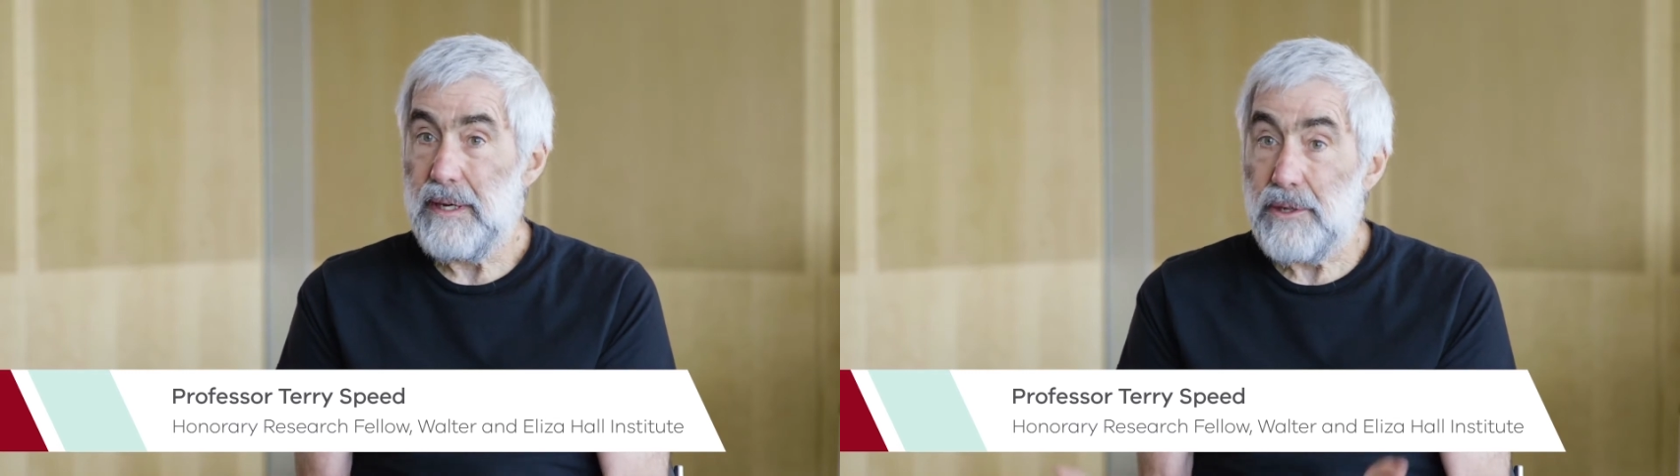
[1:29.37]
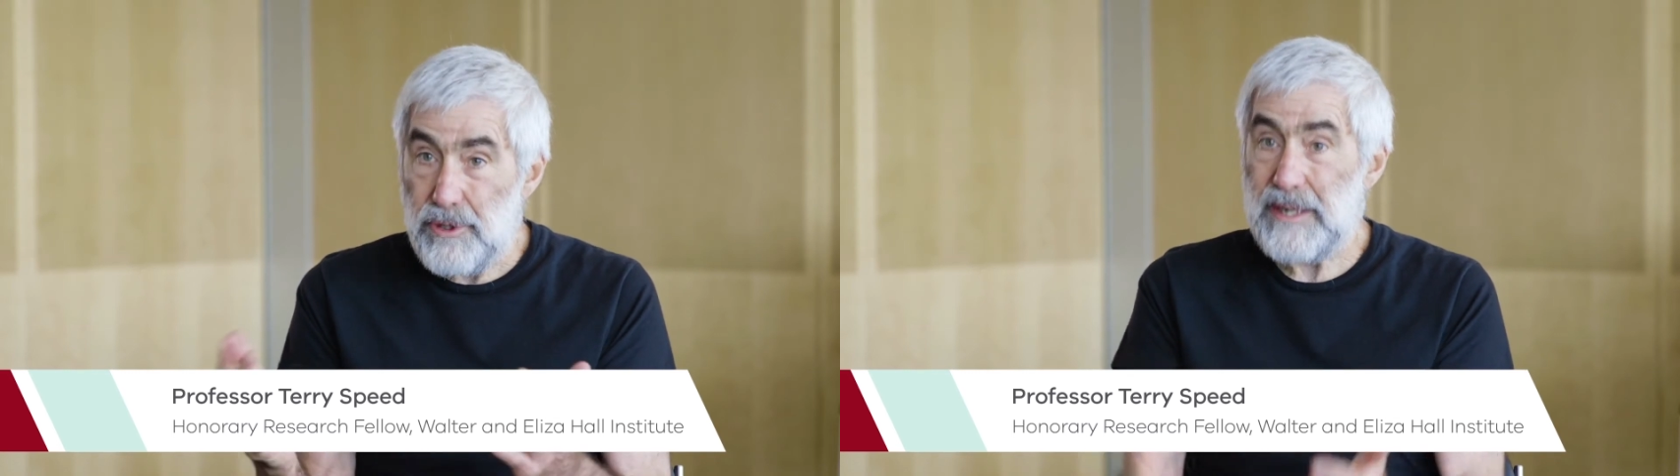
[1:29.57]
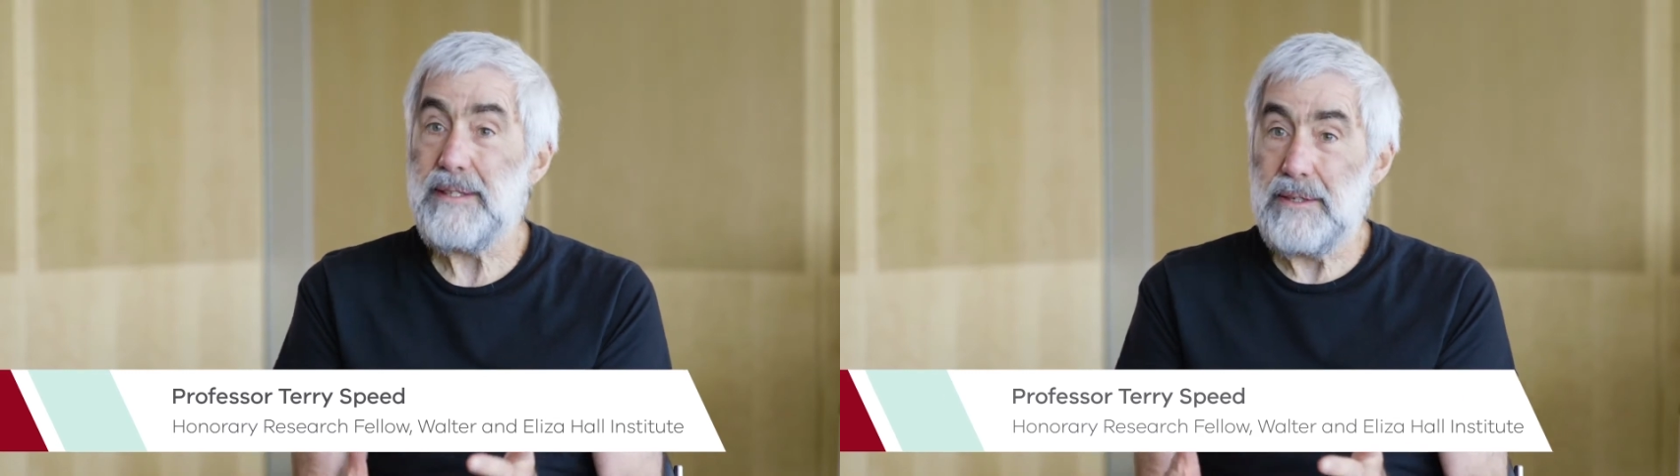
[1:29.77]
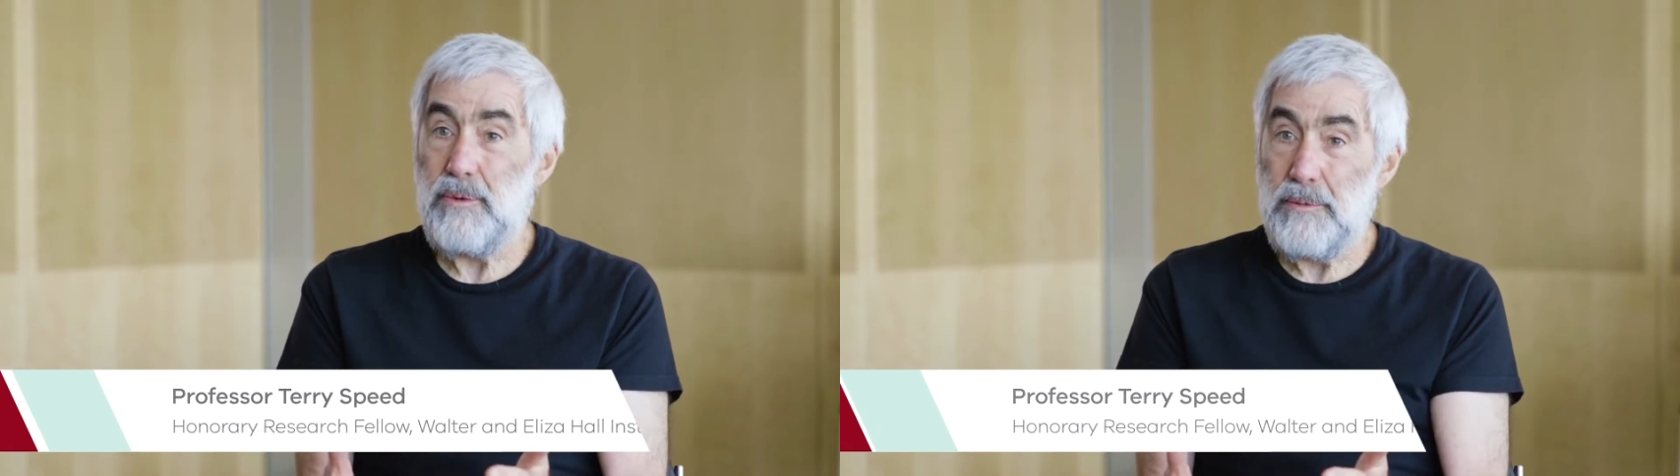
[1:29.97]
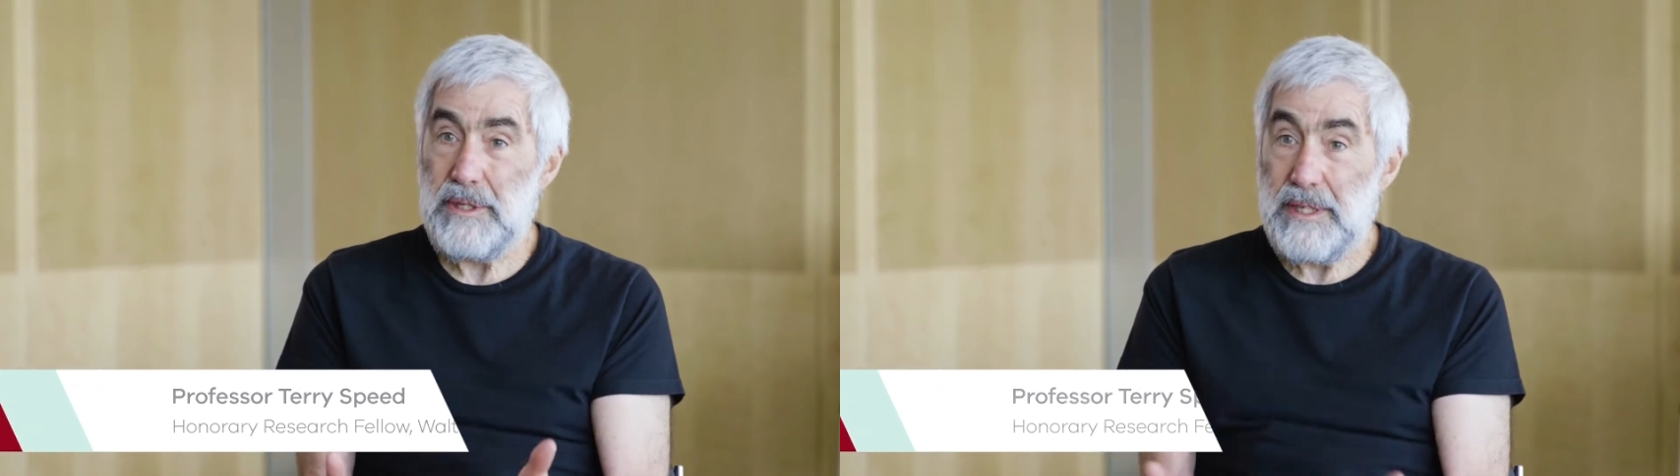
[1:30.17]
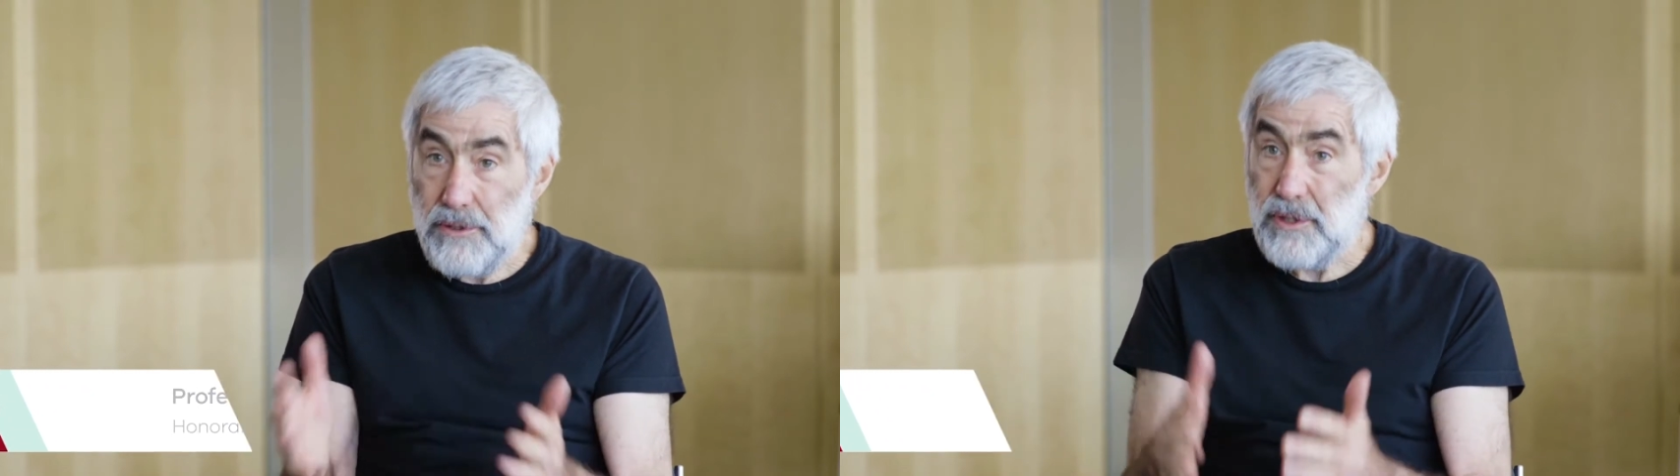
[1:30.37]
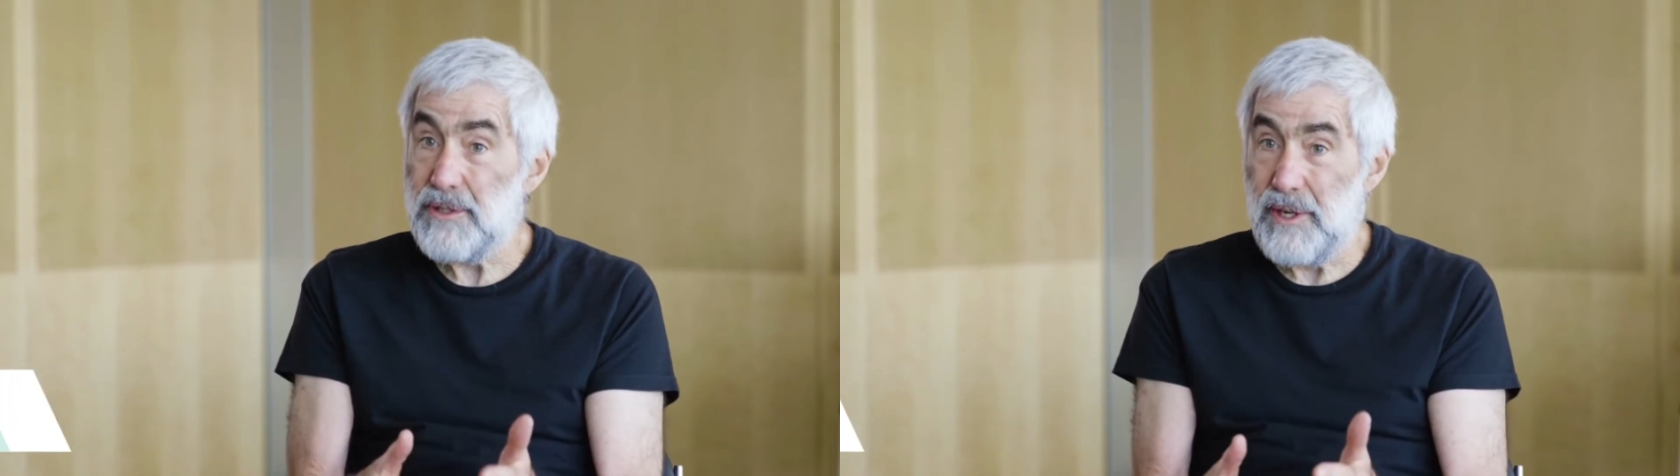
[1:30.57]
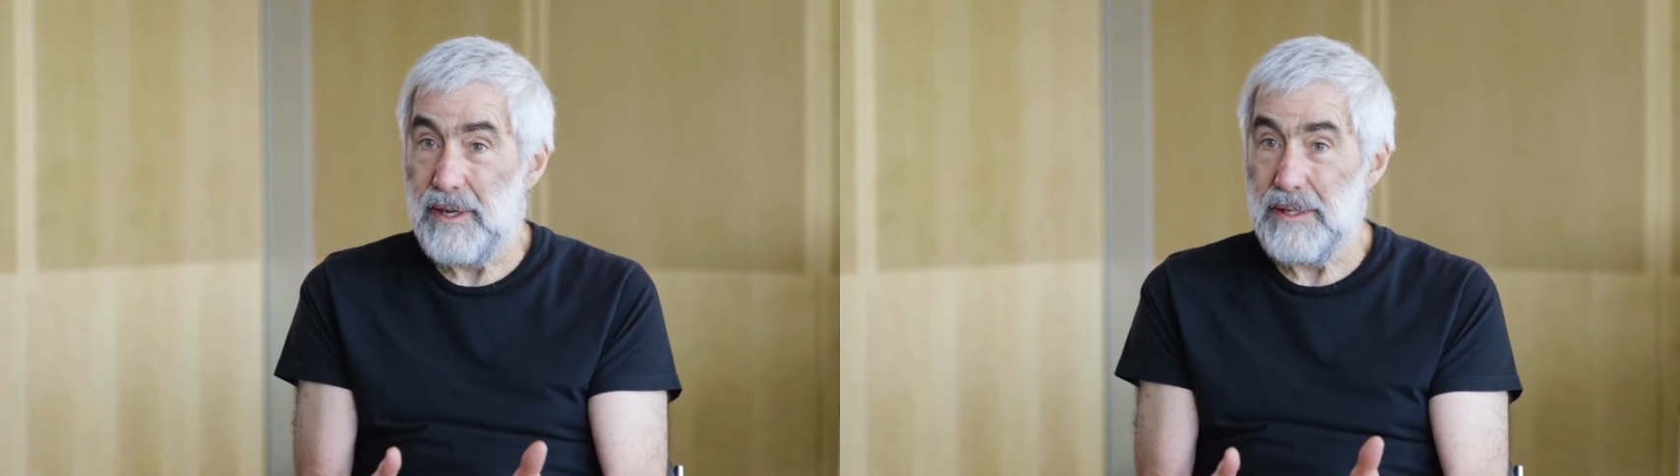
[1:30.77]
attracting women into
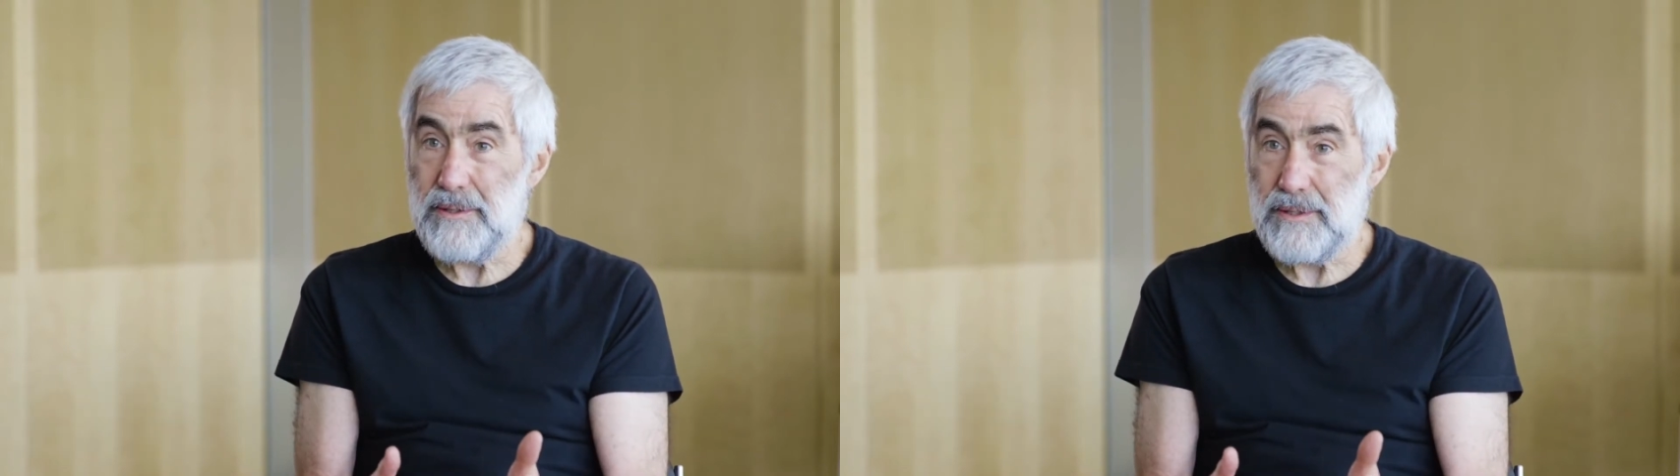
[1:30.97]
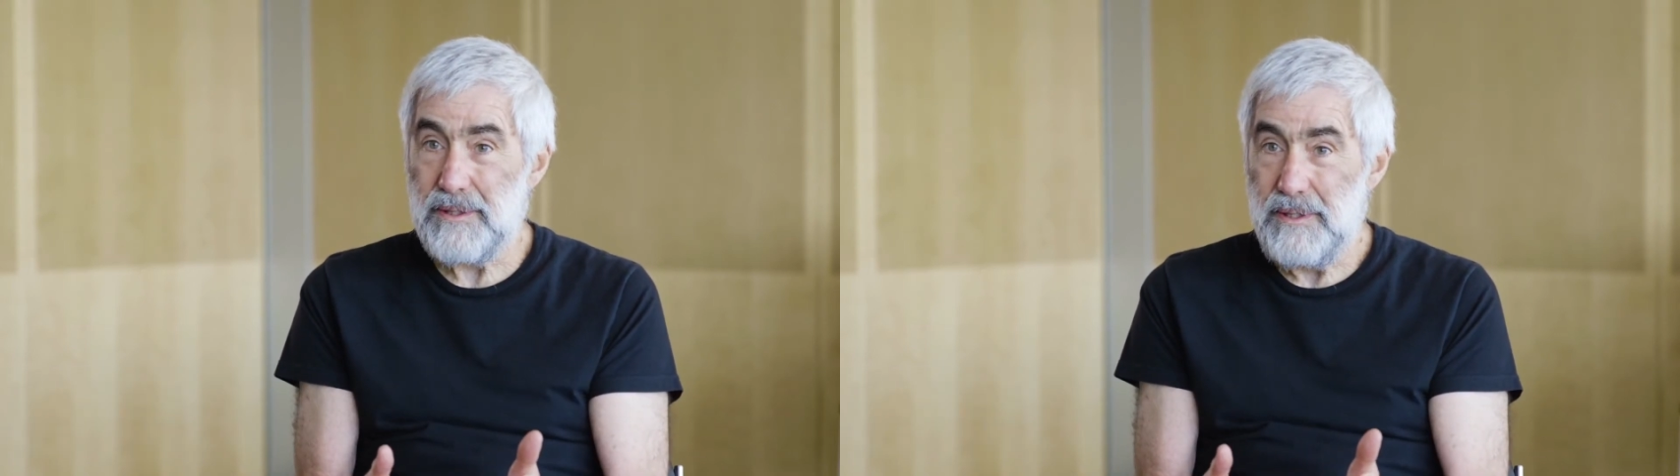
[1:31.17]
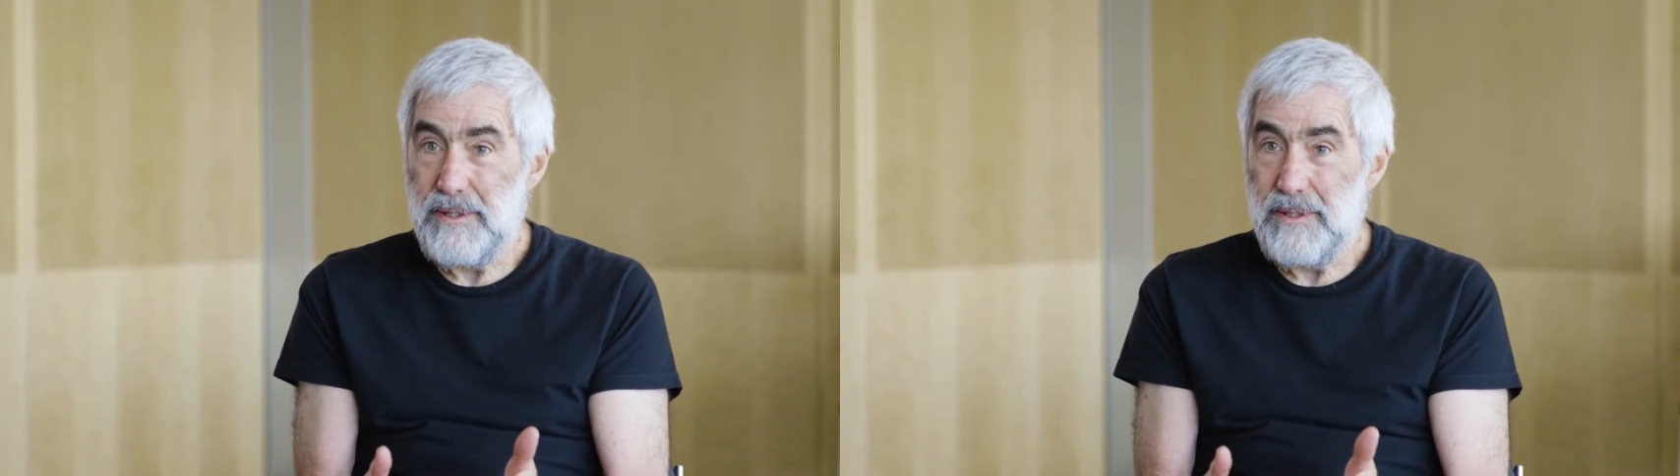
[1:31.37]
science